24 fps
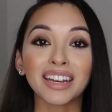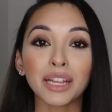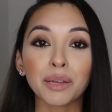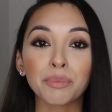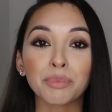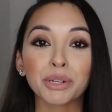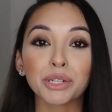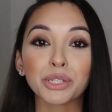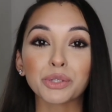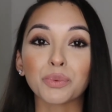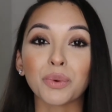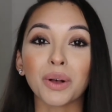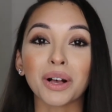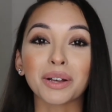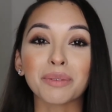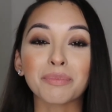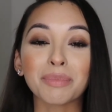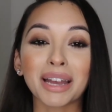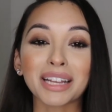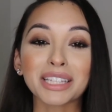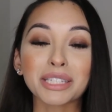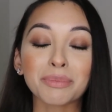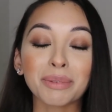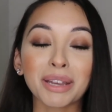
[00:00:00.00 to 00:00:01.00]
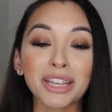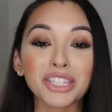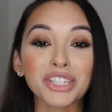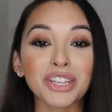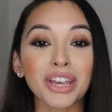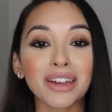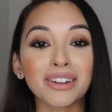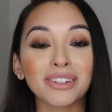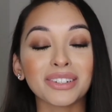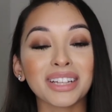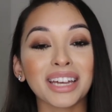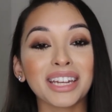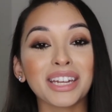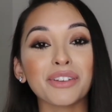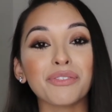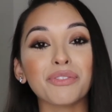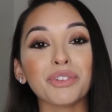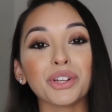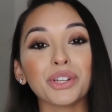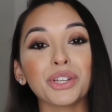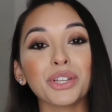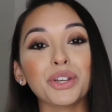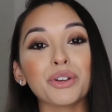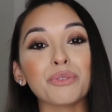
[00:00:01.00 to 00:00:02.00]
neighbors, welcome back to my channel, and if
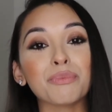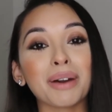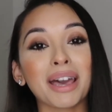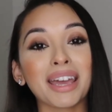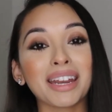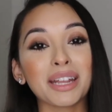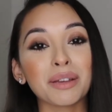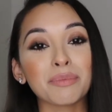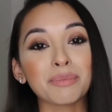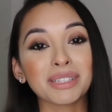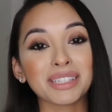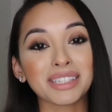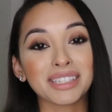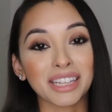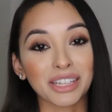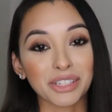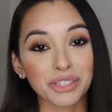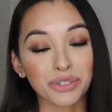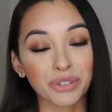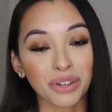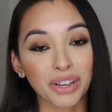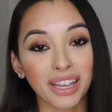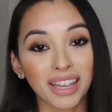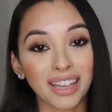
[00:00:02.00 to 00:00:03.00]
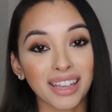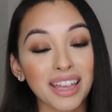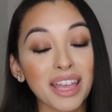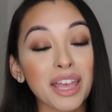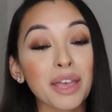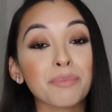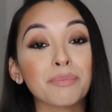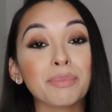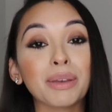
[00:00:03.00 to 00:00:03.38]
you're new, my name is Desiree.